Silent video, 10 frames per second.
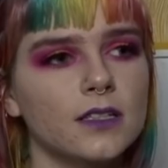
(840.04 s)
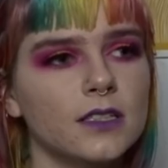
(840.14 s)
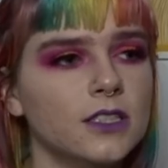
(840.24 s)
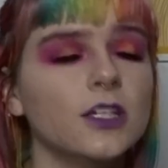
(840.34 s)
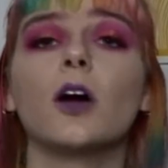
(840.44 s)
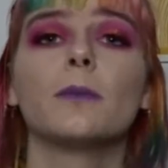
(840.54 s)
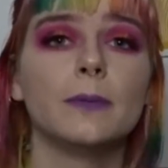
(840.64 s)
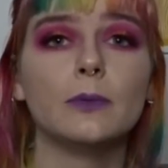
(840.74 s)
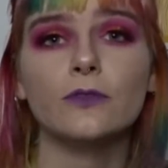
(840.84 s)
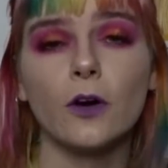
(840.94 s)
young
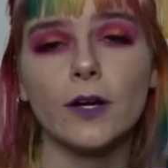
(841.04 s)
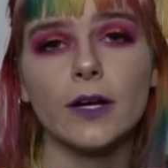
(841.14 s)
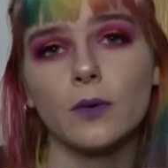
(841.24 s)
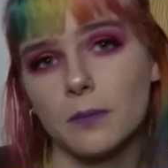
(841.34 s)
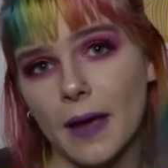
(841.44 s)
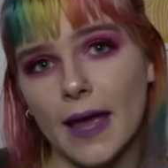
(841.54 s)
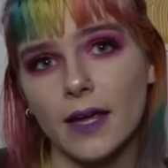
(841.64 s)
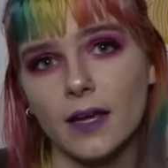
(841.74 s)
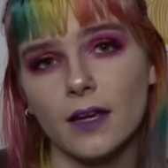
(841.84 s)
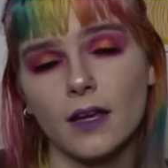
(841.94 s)
people voting would
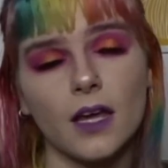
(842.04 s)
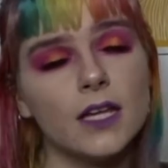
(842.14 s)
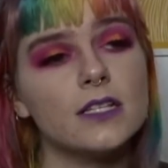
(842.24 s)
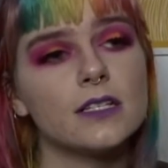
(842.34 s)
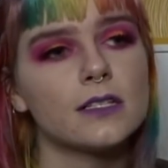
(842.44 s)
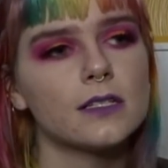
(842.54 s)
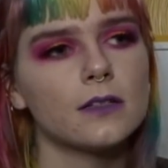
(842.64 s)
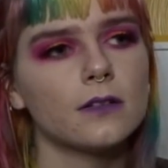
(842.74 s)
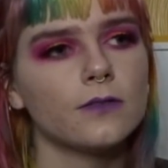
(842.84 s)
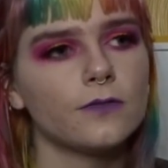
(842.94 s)
make is
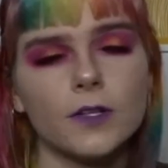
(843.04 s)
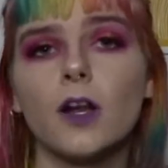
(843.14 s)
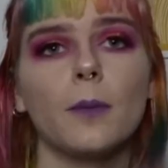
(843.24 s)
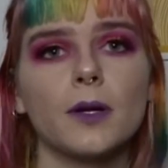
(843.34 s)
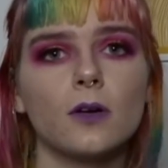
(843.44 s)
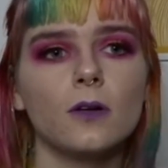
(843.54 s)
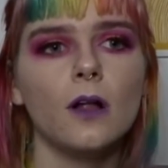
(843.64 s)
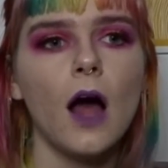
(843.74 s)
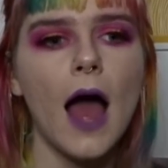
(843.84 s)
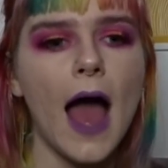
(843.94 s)
phenomenal.
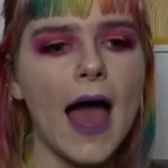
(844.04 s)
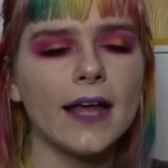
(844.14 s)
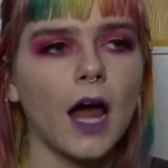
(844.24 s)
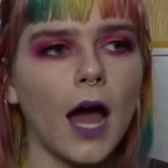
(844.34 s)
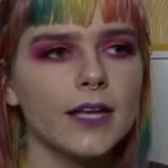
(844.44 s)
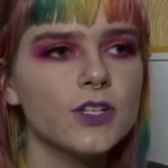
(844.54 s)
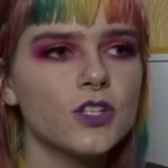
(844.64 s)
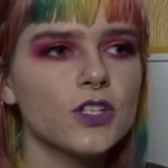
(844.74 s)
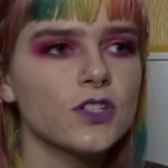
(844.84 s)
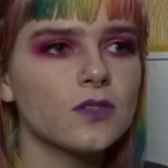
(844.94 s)
And I
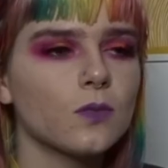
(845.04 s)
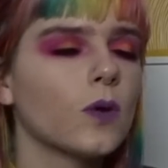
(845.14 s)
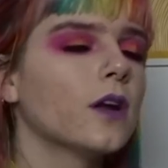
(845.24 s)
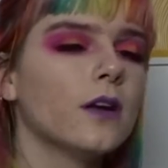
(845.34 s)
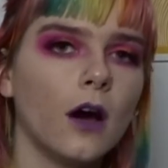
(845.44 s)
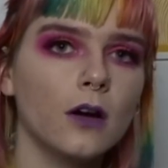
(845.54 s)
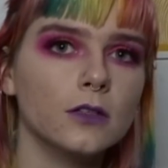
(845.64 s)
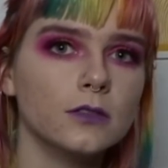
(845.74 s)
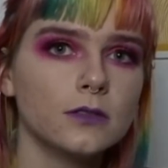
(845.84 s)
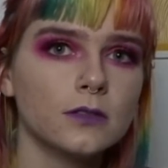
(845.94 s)
just want to
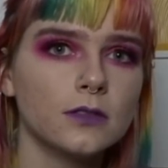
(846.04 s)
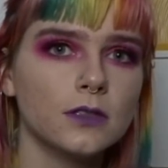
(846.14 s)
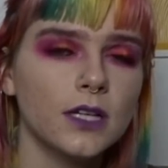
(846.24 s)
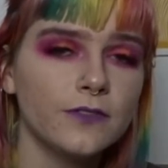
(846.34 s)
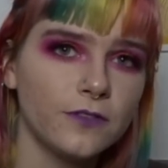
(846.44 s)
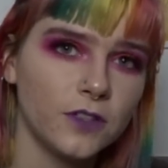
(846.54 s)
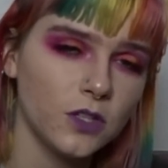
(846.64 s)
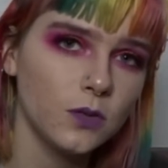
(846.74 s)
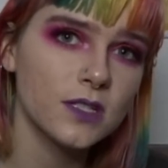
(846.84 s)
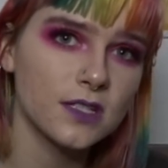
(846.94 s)
know, if
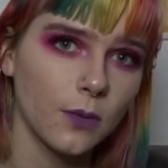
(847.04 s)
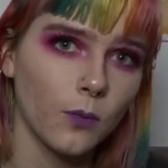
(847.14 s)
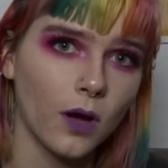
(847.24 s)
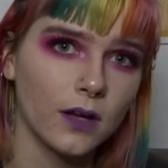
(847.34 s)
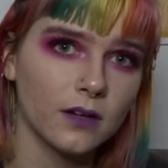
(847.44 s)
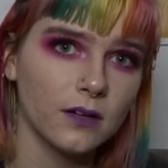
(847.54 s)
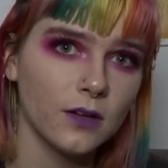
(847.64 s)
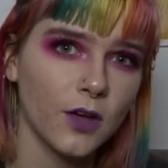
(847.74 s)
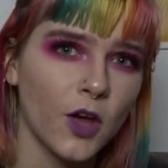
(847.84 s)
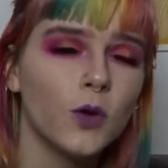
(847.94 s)
you are someone
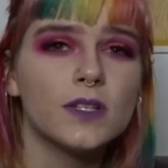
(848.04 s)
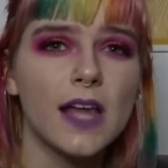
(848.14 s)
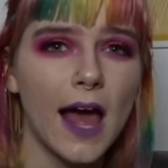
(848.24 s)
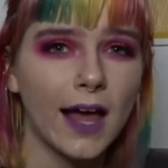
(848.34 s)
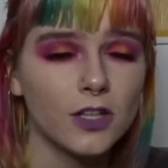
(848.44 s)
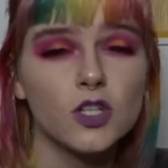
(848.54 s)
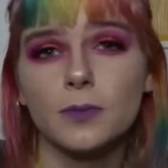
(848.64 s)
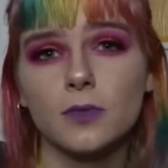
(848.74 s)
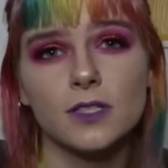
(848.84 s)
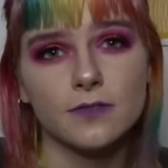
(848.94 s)
who was
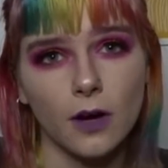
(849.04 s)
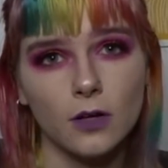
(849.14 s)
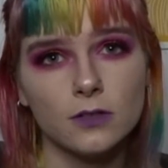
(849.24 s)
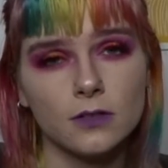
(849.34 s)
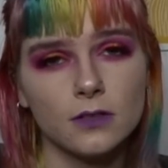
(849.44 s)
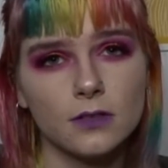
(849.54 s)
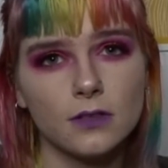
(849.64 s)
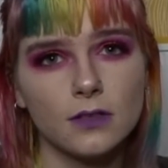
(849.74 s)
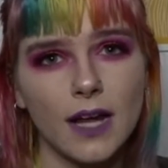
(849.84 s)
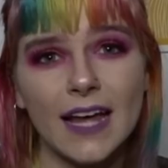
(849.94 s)
eligible to vote
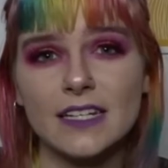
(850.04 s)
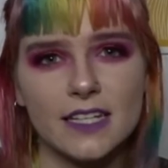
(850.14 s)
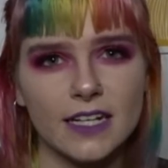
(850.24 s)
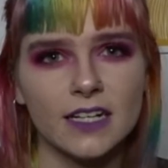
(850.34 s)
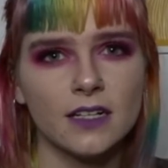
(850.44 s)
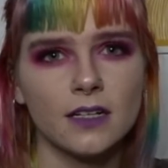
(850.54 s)
and didn't,